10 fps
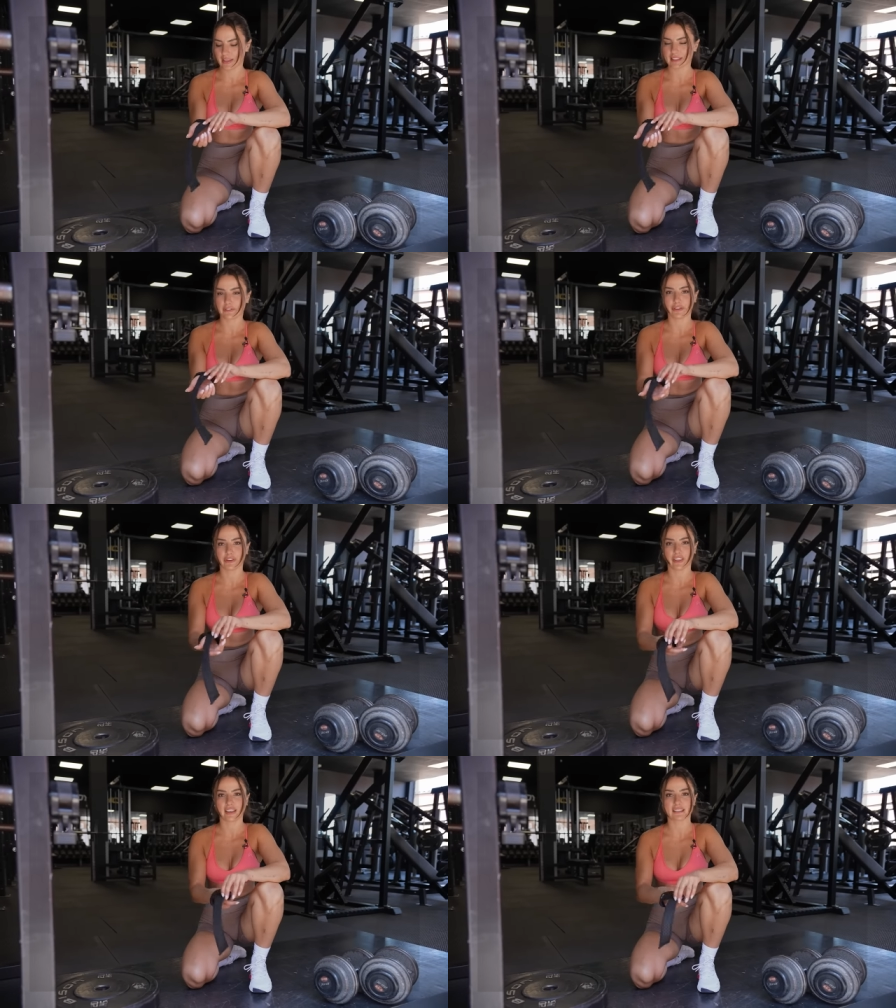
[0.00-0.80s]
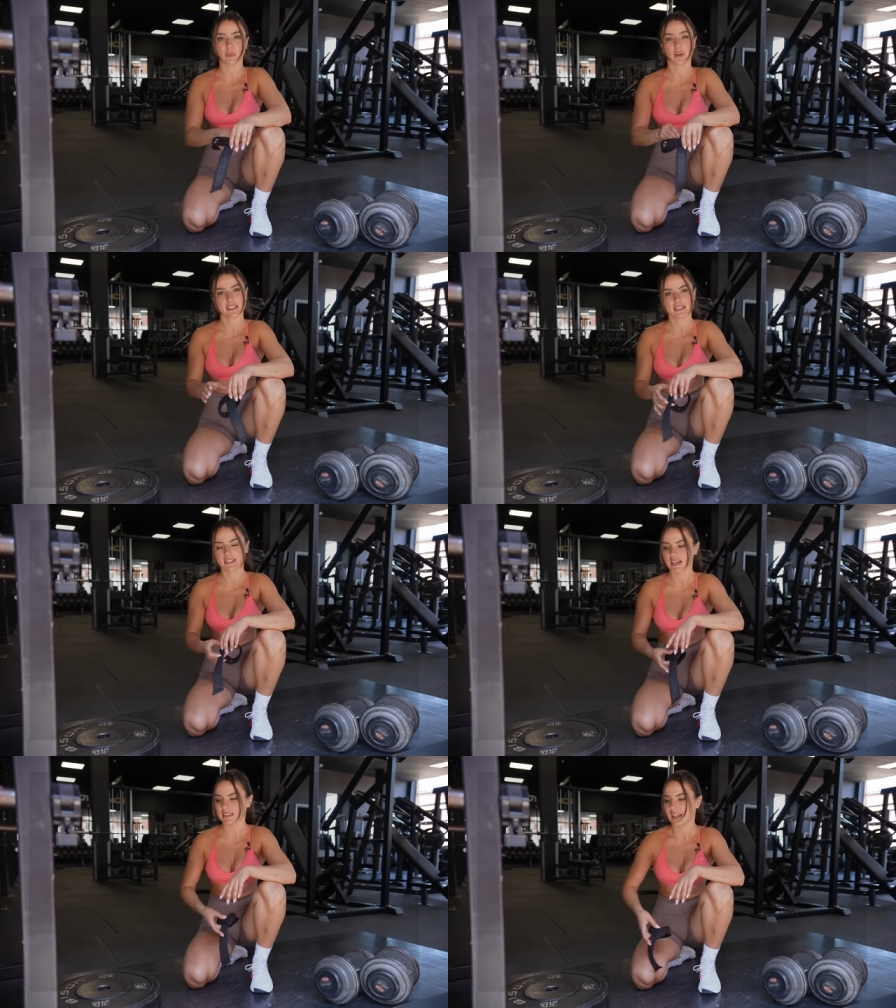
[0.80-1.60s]
There's a few things I wanna
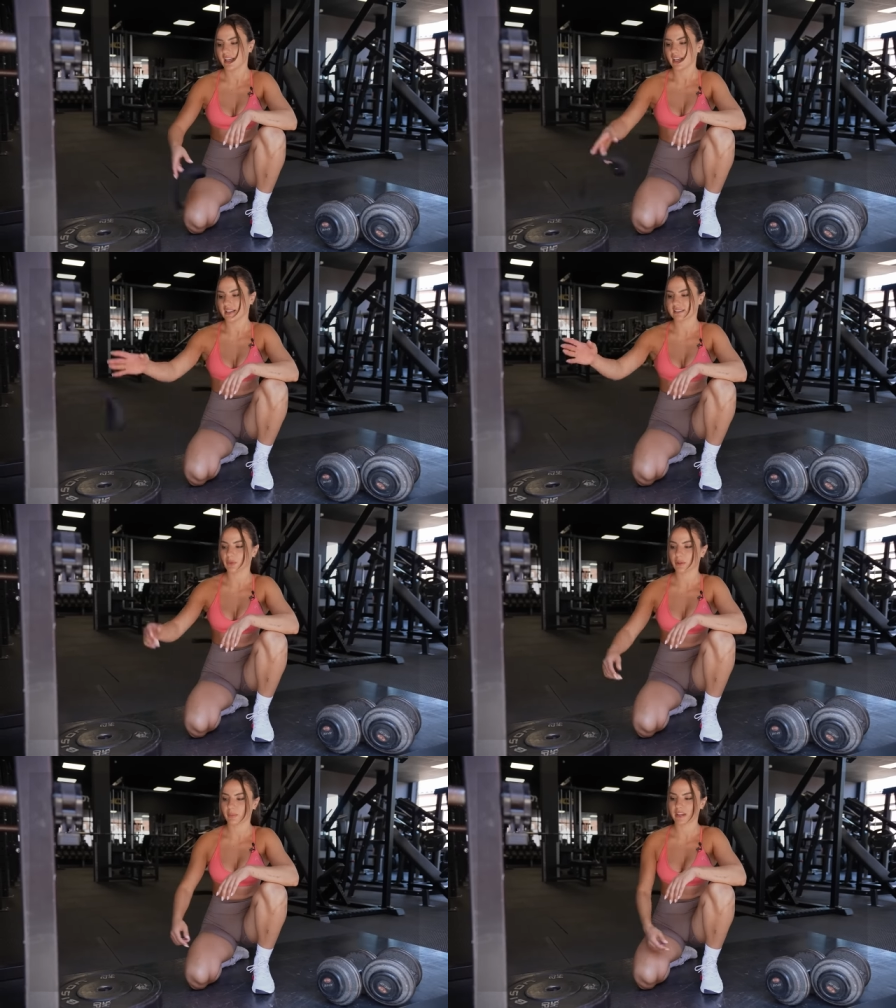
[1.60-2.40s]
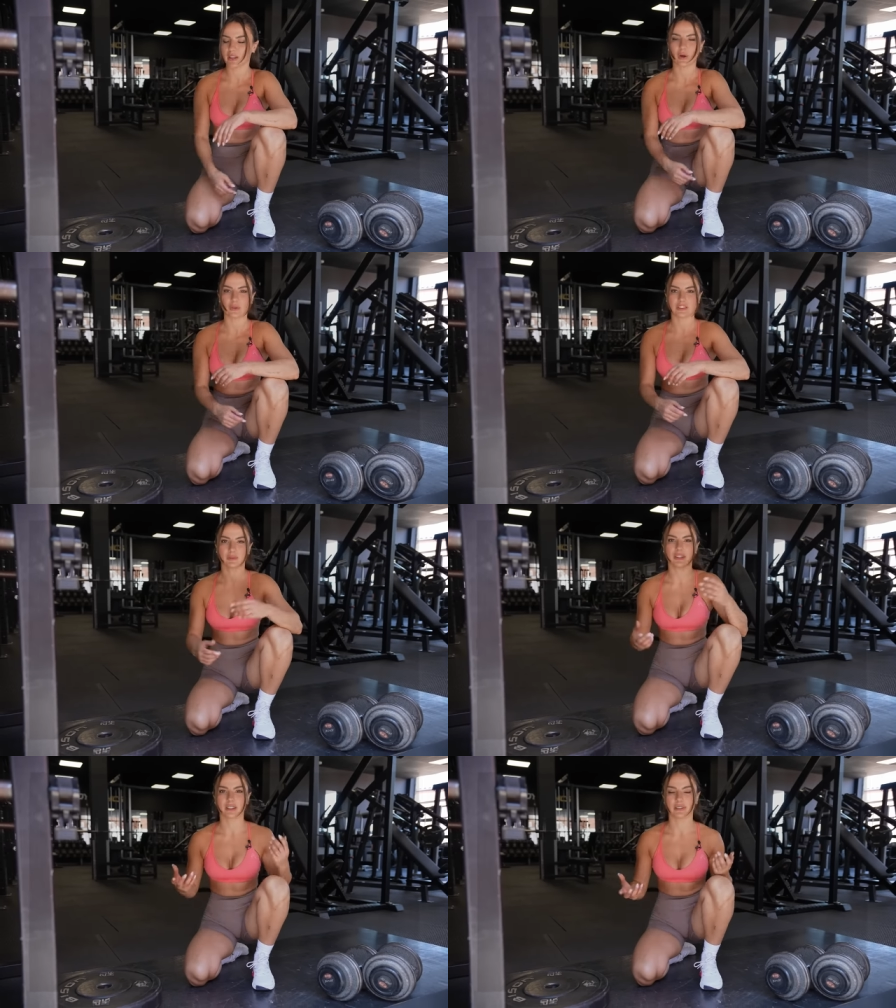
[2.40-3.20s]
discuss because it wouldn't be an
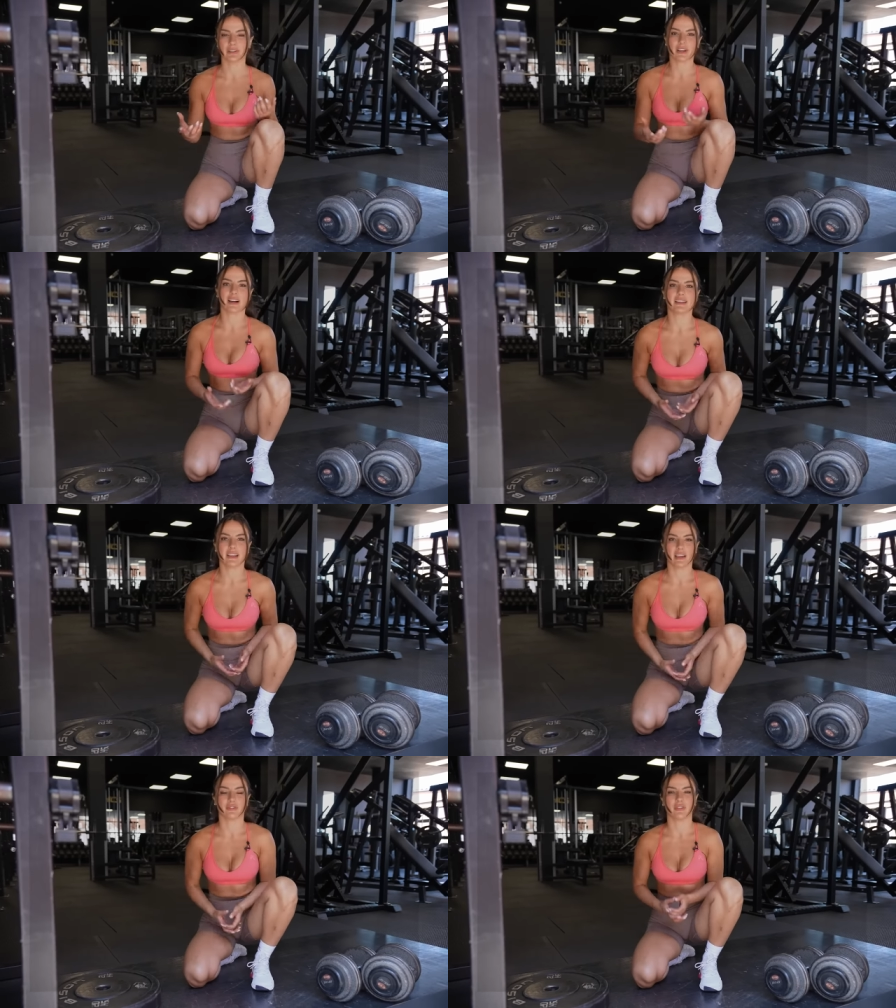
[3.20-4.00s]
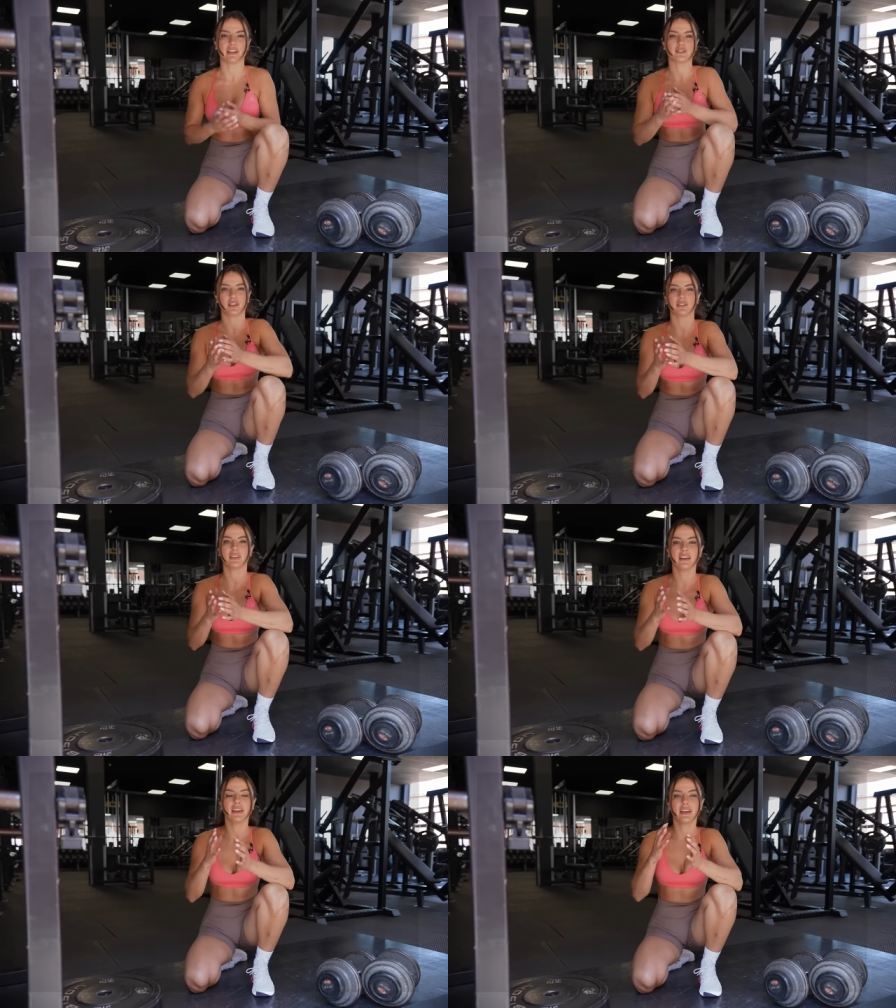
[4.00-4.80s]
ultimate glute guide if I don't
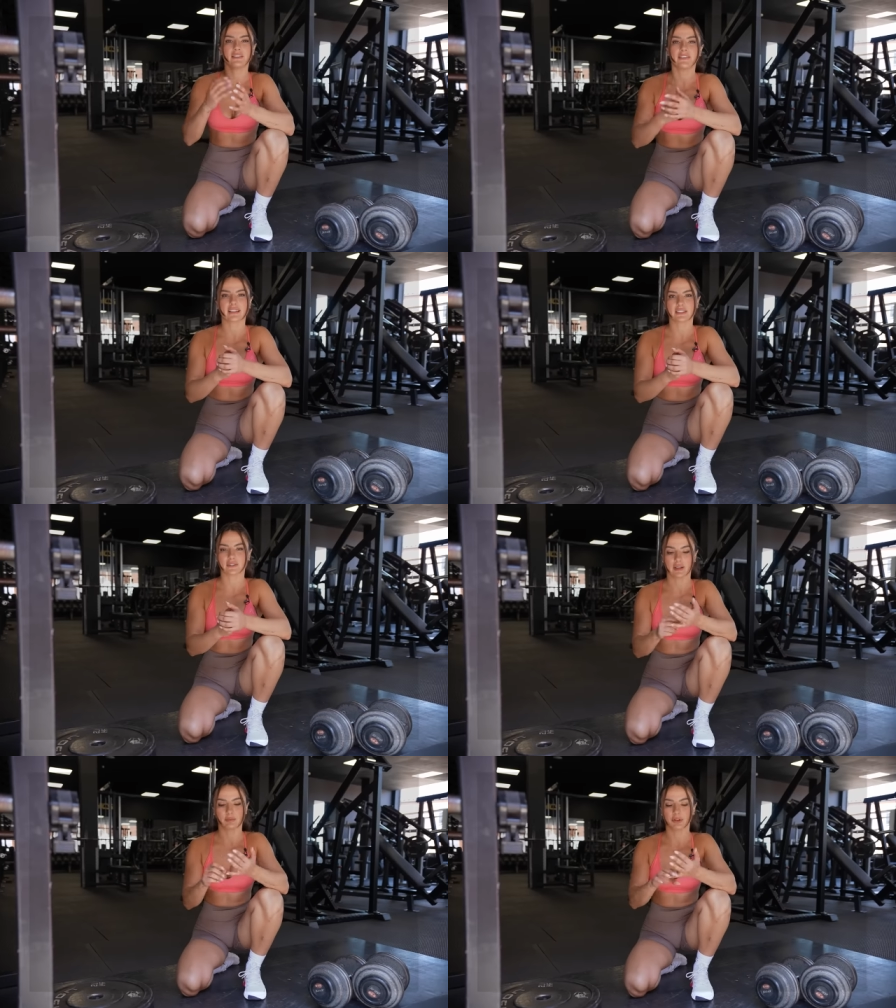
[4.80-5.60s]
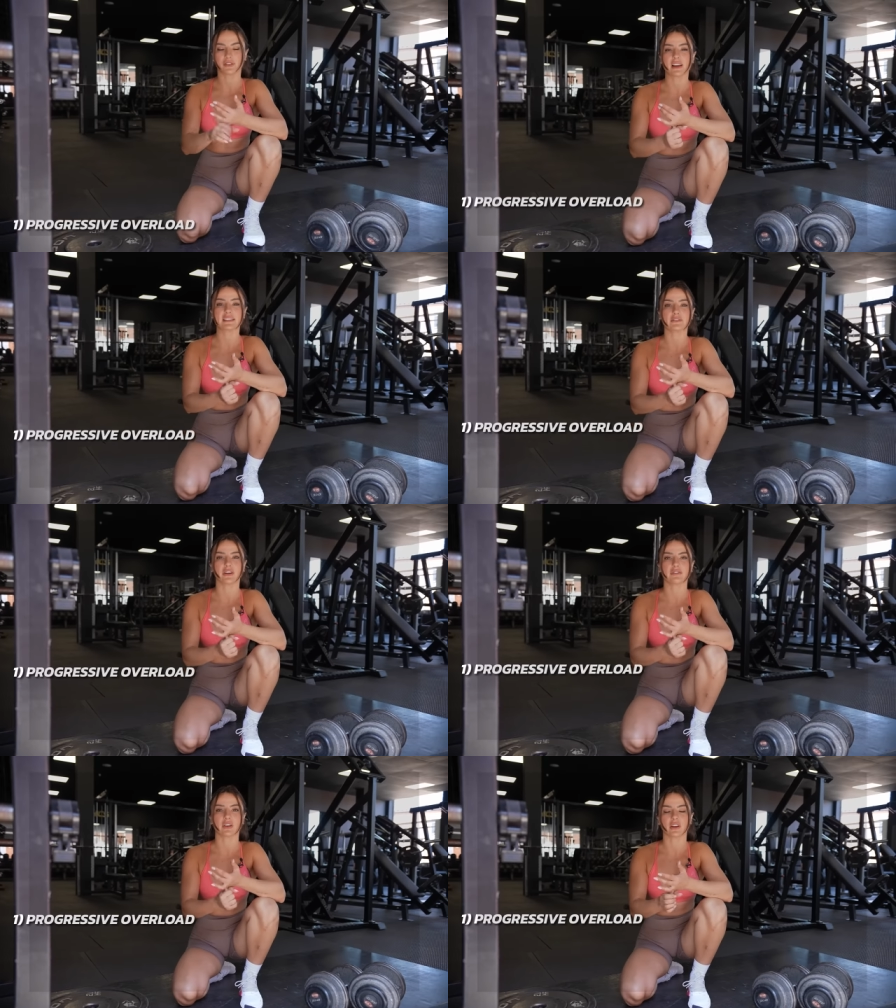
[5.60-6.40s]
factor in progressive
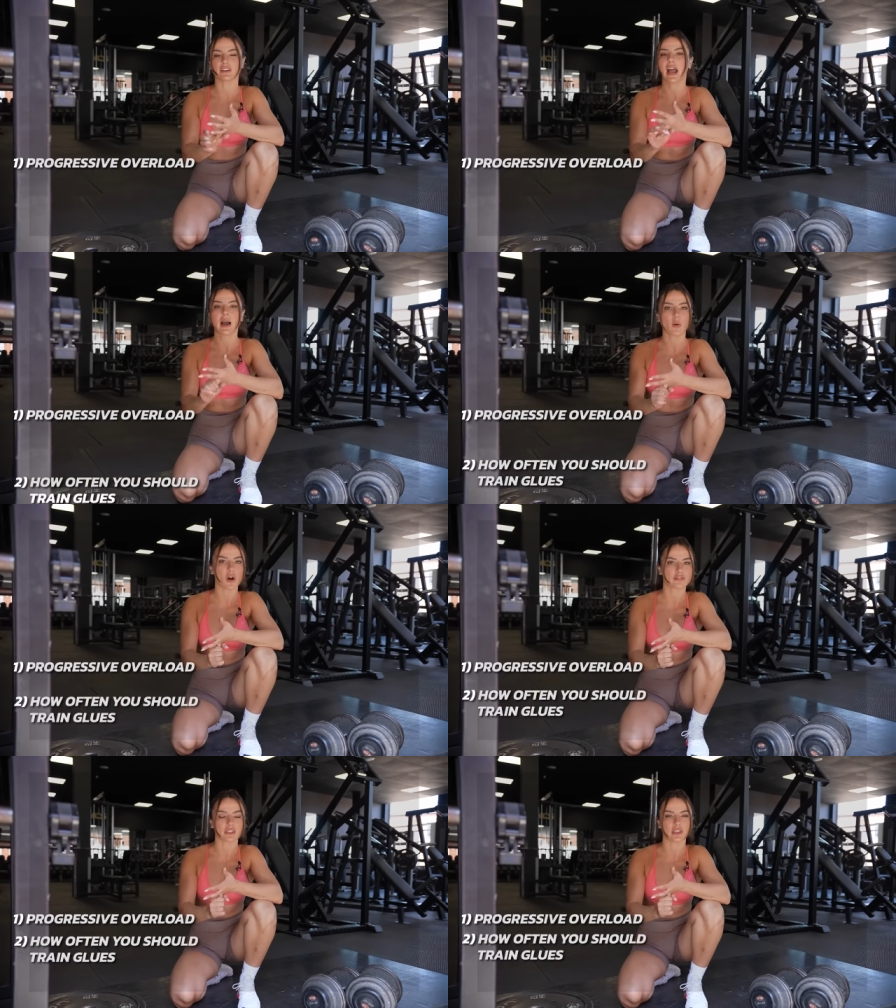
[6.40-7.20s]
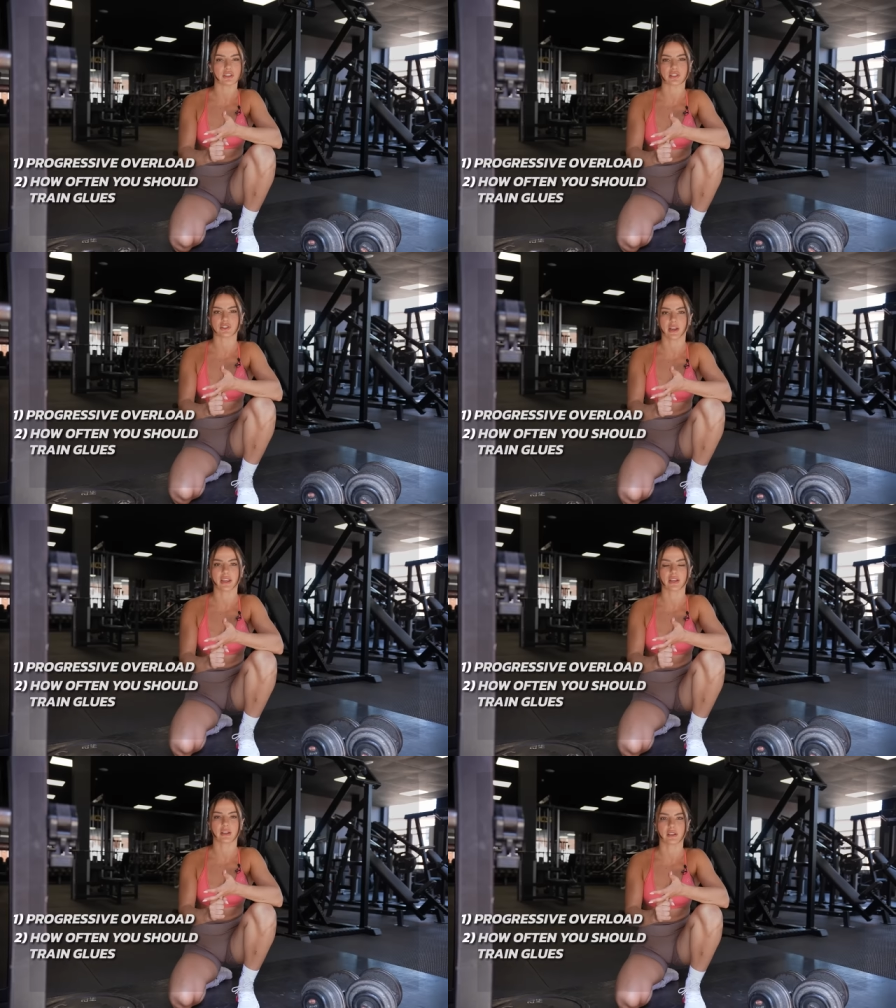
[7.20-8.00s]
overload, how often you should
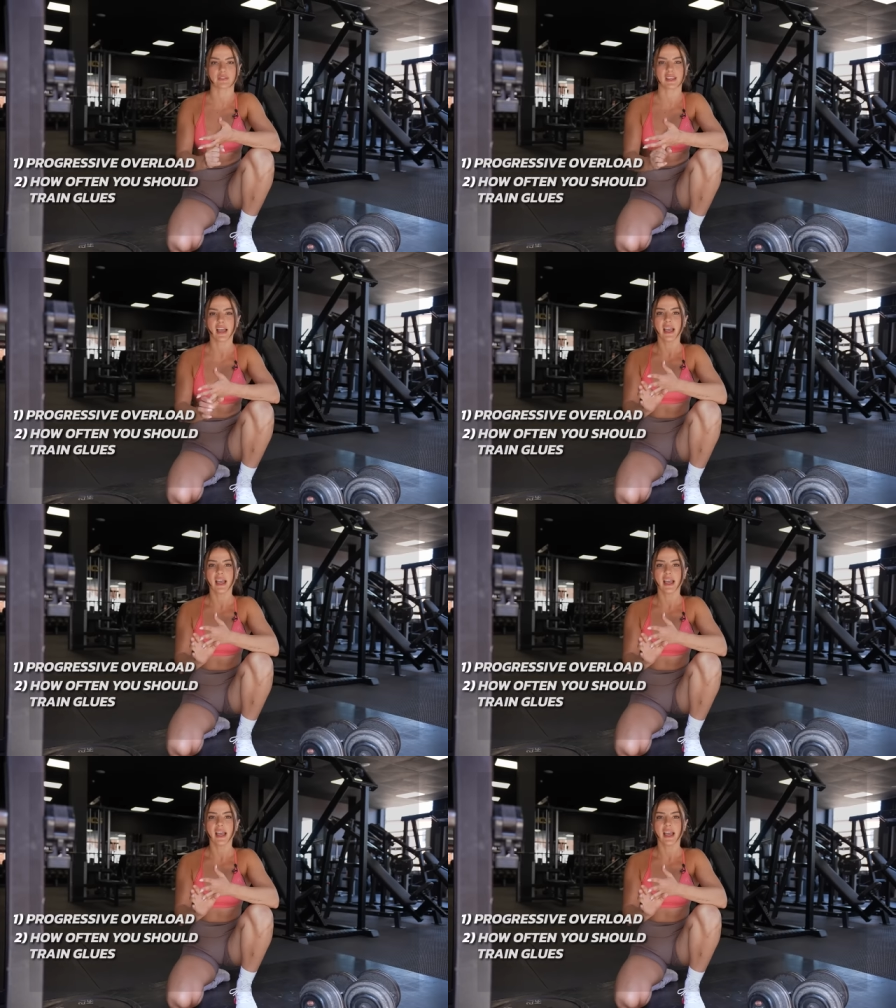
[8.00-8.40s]
train glutes,